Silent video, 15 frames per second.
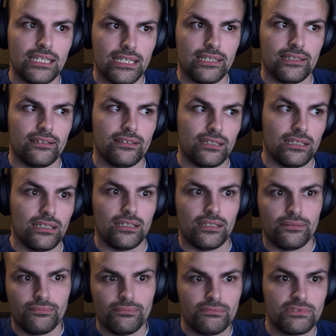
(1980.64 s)
in
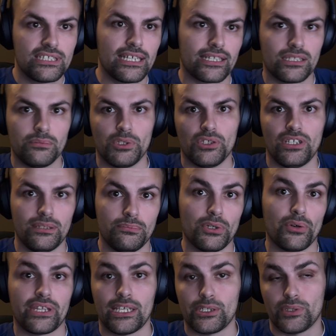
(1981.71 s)
the tech community,
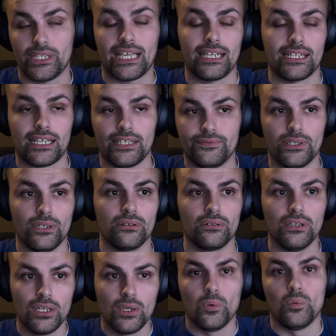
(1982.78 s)
both Android and iPhone,
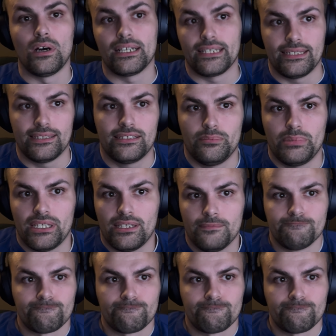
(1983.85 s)
wanted it to be.